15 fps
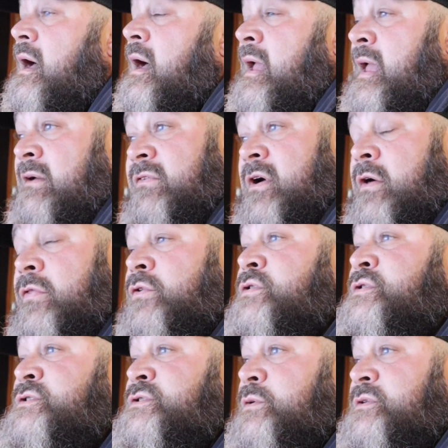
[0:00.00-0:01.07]
I have other
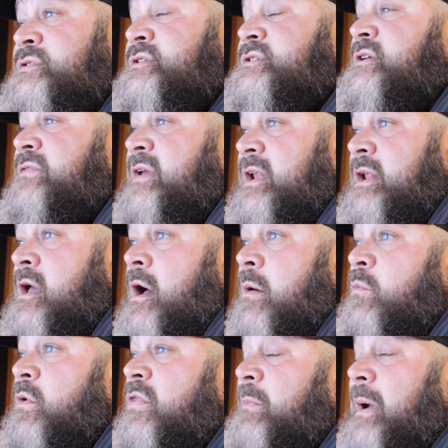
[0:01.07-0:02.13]
sources of
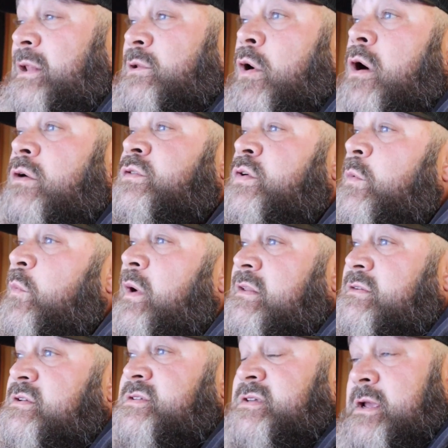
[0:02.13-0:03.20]
income with my long-term
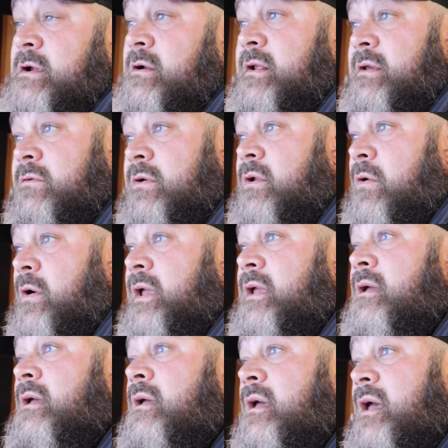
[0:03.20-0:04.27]
rentals here in Illinois,
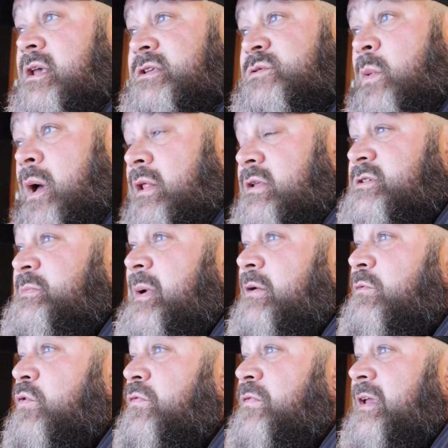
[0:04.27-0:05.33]
as well as my
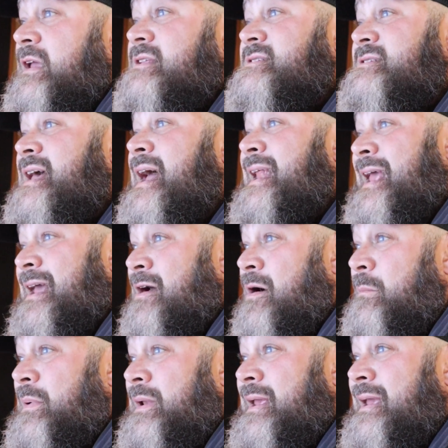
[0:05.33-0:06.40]
roofing and siding
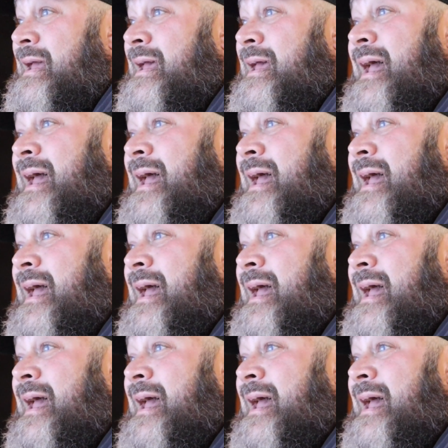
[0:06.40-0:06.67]
company.